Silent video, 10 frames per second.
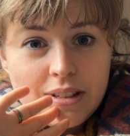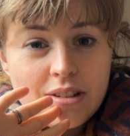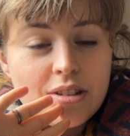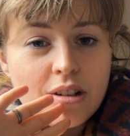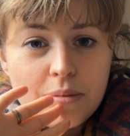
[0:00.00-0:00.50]

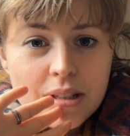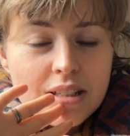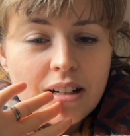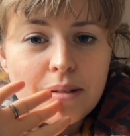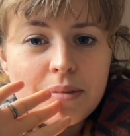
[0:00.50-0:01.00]
so many
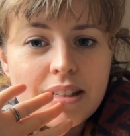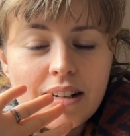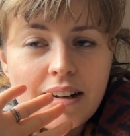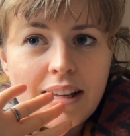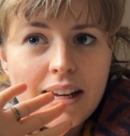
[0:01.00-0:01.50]
times that
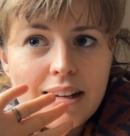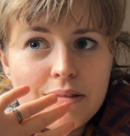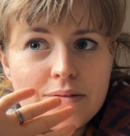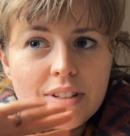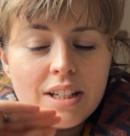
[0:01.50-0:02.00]
I have